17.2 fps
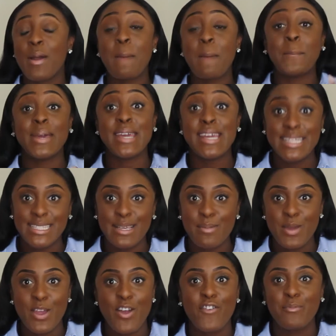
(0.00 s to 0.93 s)

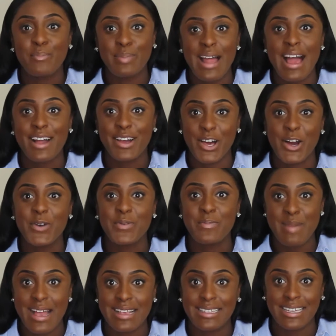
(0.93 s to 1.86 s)
epitome of black girl
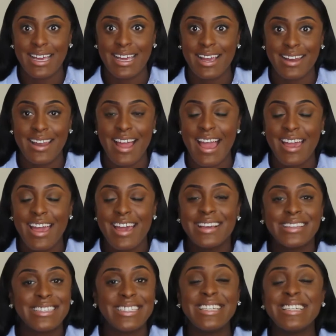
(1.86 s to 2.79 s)
magic. Like,
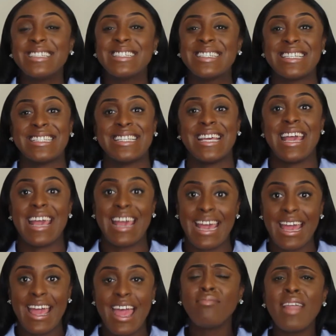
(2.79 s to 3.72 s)
she is just it.